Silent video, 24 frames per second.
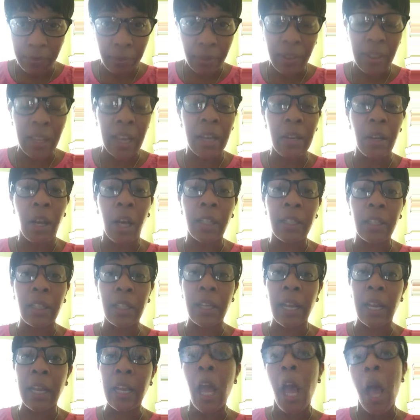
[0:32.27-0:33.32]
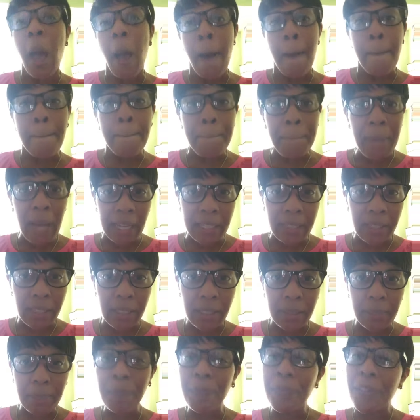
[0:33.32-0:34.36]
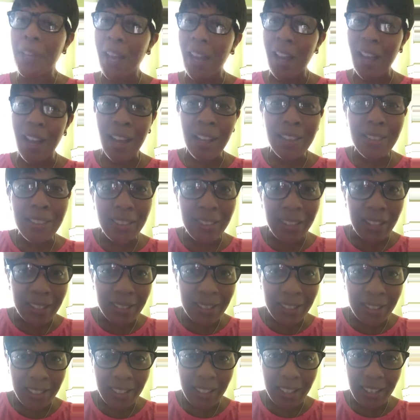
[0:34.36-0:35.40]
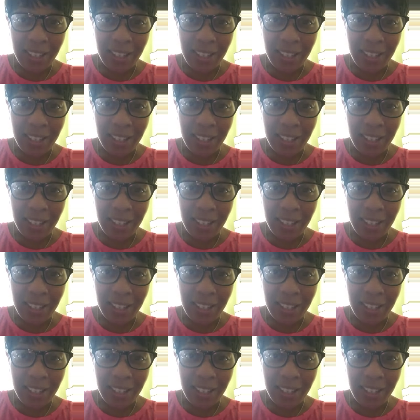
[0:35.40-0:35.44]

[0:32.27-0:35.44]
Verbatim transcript: for that holiday. But this